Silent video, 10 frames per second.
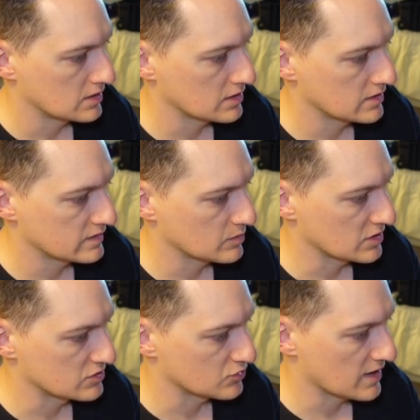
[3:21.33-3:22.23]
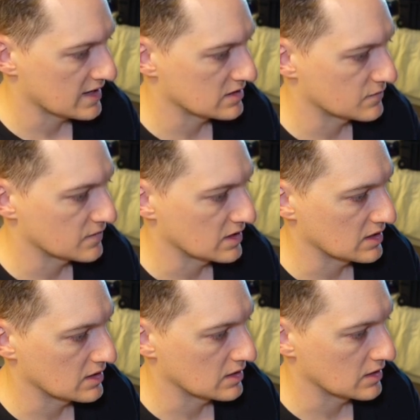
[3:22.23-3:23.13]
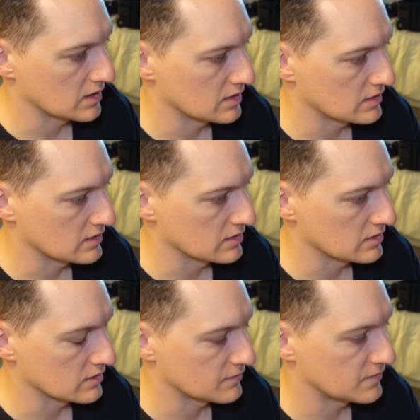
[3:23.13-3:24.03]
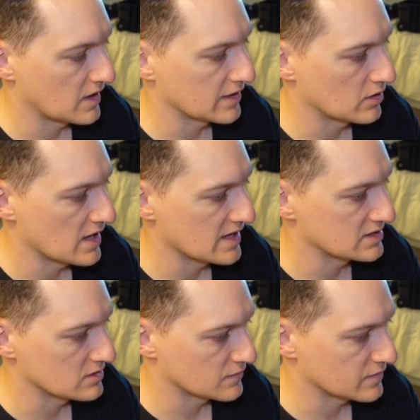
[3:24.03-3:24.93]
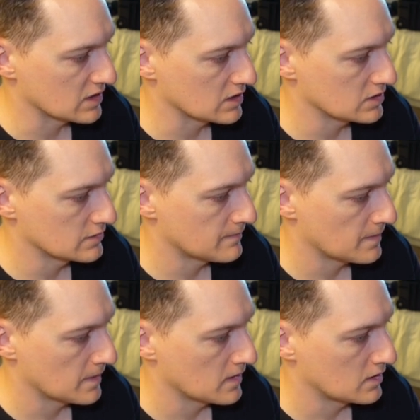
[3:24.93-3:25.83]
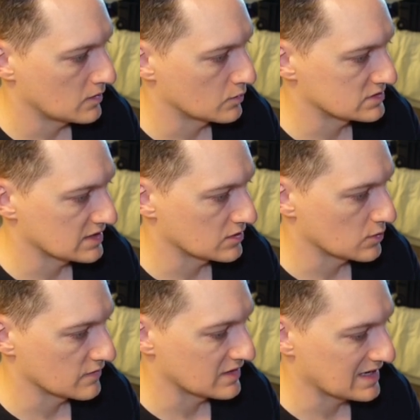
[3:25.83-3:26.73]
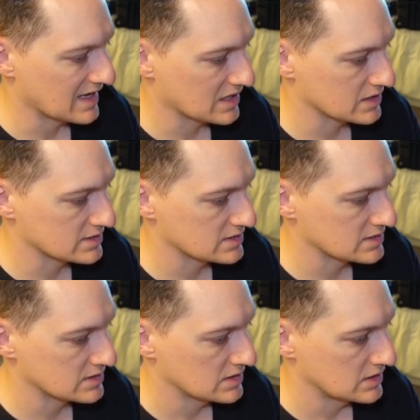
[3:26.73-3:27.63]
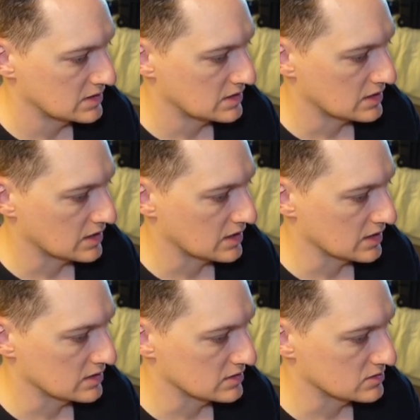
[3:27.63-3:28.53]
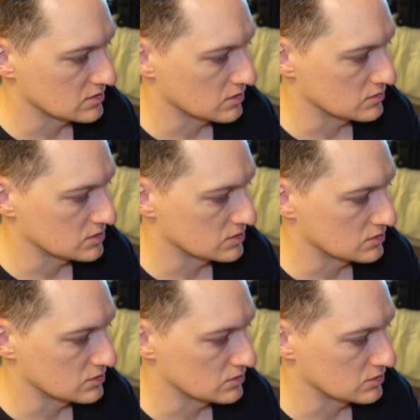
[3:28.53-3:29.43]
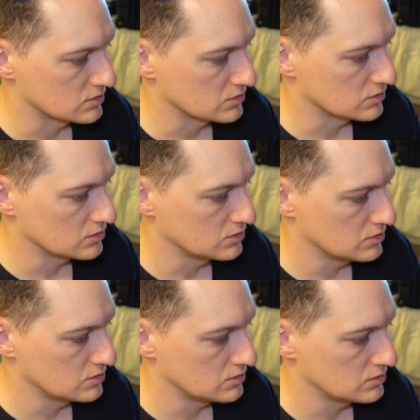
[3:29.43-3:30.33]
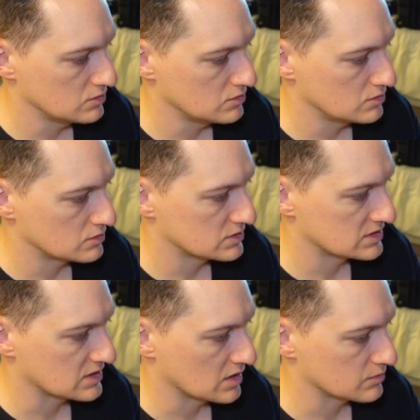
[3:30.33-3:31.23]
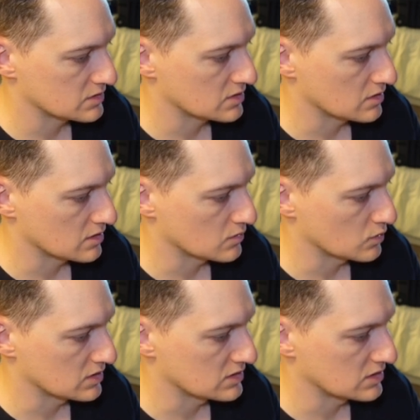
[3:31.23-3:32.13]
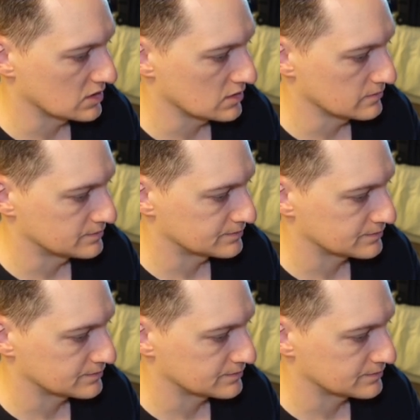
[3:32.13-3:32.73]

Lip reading: this. I'm going to drag the fade, the file onto the fade. Once again, you have that X. I need to go to stop target when done.